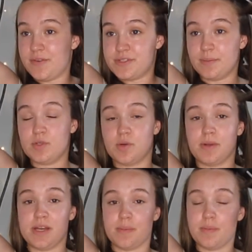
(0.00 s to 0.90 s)
have a summer job
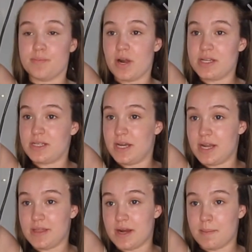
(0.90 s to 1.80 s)
lined up in
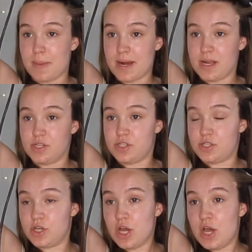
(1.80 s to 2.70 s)
Brighton, and then I
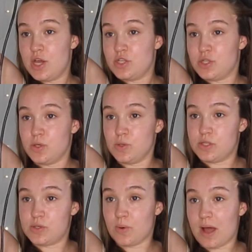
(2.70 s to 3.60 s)
managed to
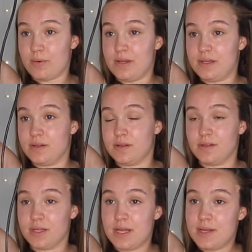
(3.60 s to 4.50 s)
sort out a
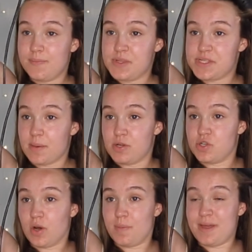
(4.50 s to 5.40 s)
little summer
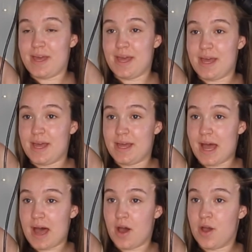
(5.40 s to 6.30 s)
job here
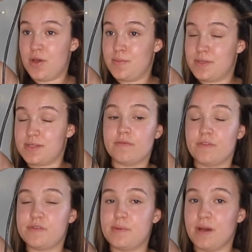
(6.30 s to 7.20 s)
at home. So I've
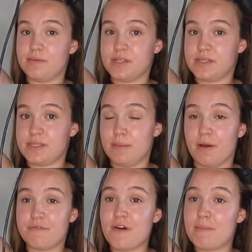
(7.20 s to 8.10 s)
also been able to see
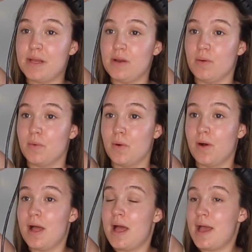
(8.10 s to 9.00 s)
my family a lot
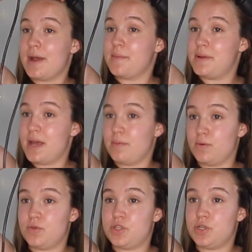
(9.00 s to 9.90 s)
more, and I've been
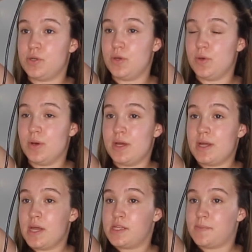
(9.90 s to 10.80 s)
able to
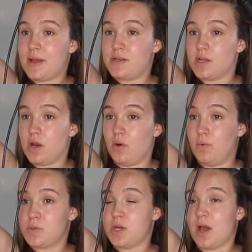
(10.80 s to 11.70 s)
spend a lot
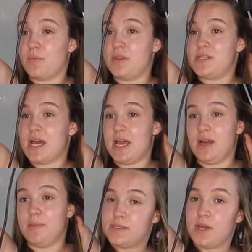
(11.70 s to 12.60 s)
more time with
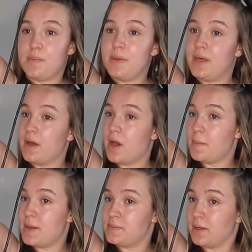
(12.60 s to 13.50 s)
Taylor. So being
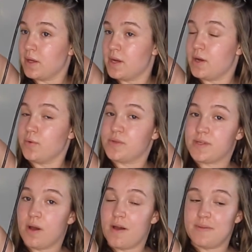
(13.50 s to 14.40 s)
home has been good, and
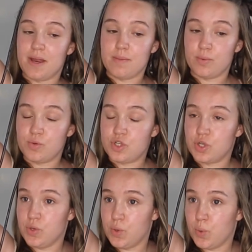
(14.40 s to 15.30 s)
also I've been able
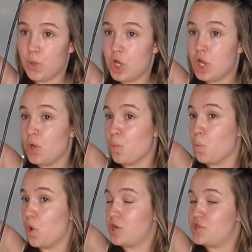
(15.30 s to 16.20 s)
to
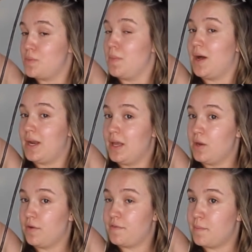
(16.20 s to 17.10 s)
watch Marley a
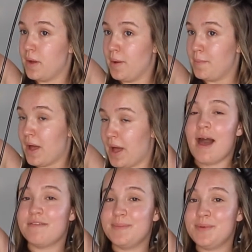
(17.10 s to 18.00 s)
lot for mum. I
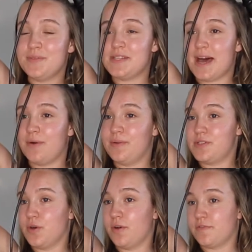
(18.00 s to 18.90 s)
haven't moved
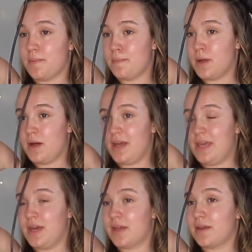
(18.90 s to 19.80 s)
out of
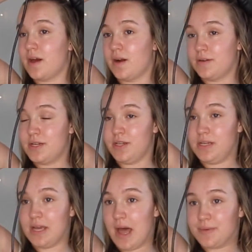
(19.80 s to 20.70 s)
my current
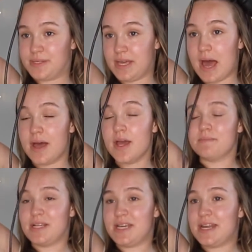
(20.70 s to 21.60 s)
uni house yet.
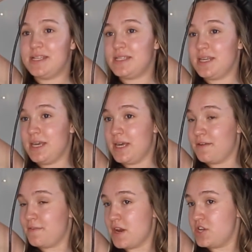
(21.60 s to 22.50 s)
My
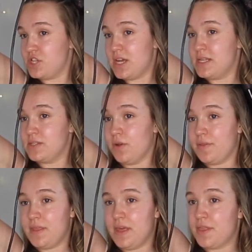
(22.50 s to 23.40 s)
tenancy finishes
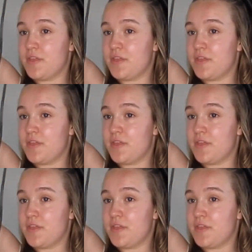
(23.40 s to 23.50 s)
on the